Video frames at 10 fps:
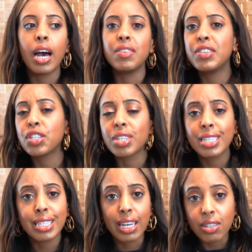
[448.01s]
Even during
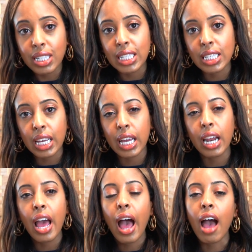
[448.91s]
sale season,
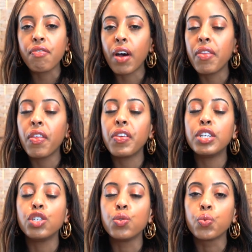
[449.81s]
I find that they
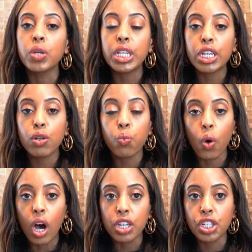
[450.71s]
do really good
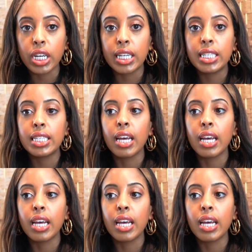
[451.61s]
washes,